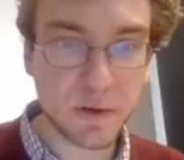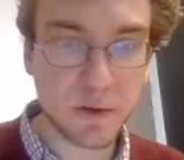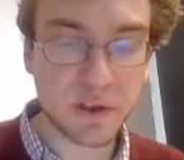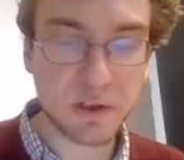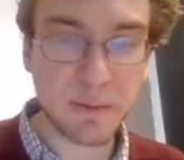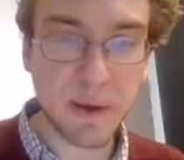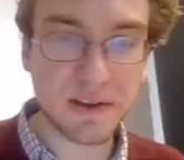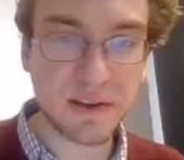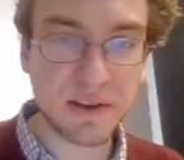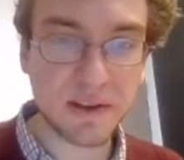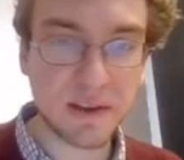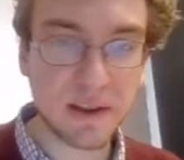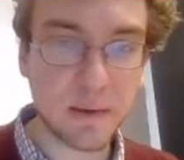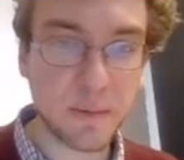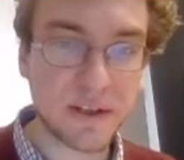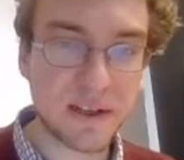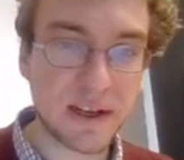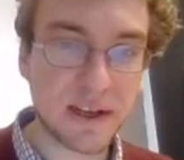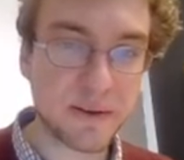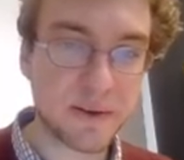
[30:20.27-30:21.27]
which is basically
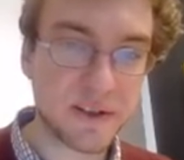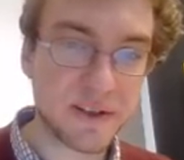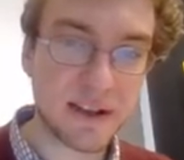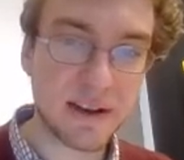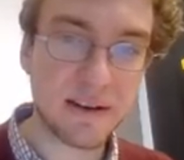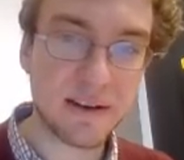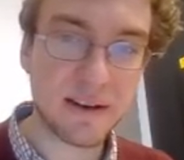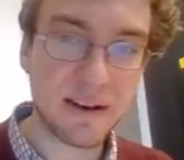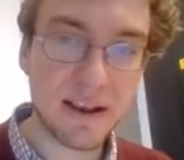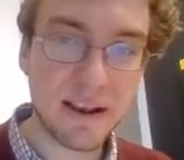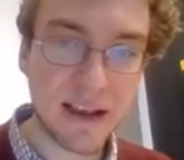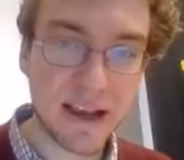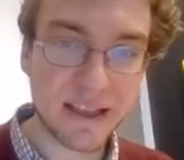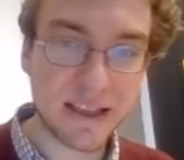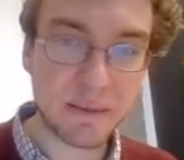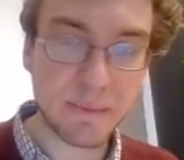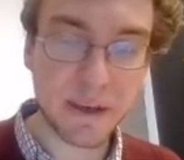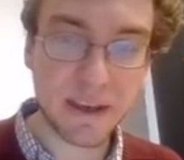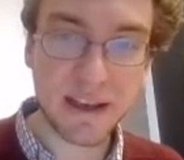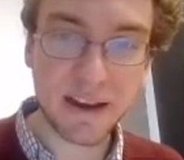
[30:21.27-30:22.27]
what Tetra said
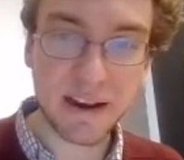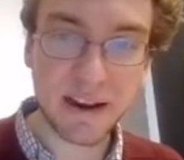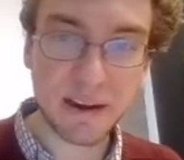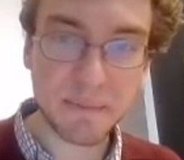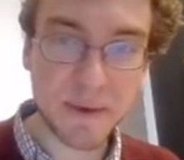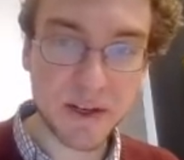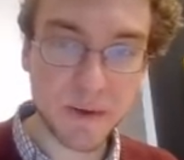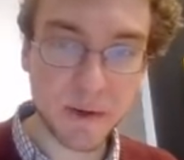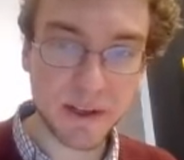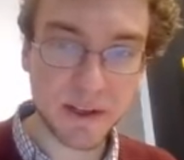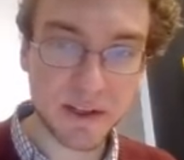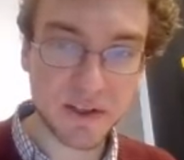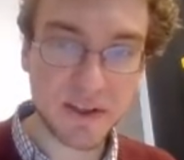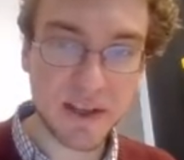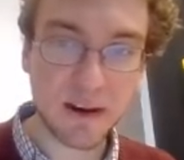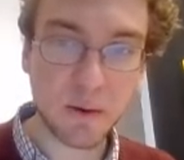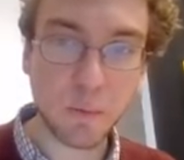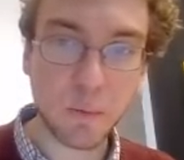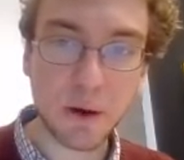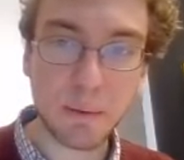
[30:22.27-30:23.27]
at the beginning, measuring this
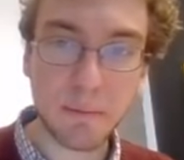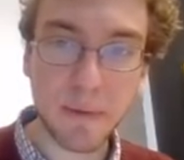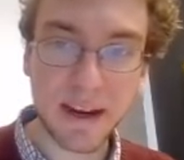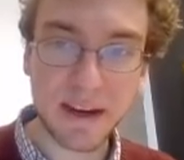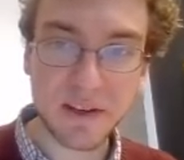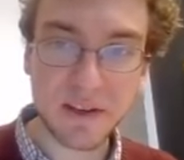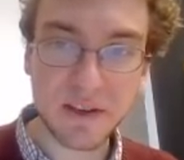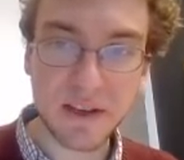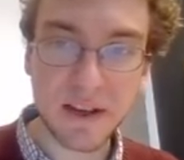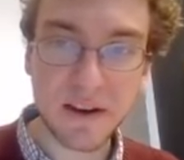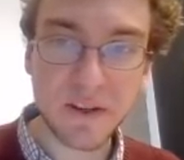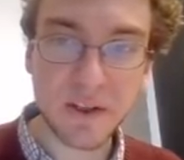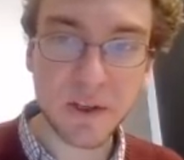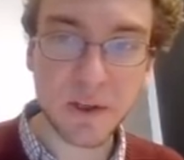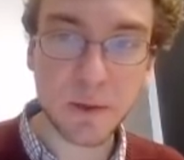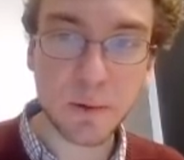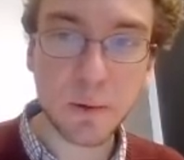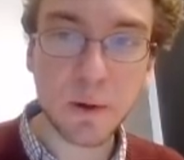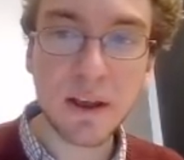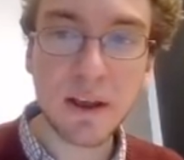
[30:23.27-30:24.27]
theta 1 minus theta
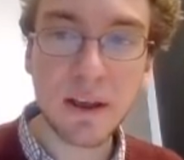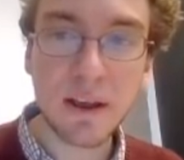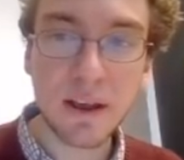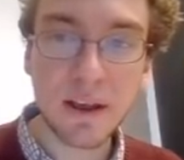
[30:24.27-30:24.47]
2.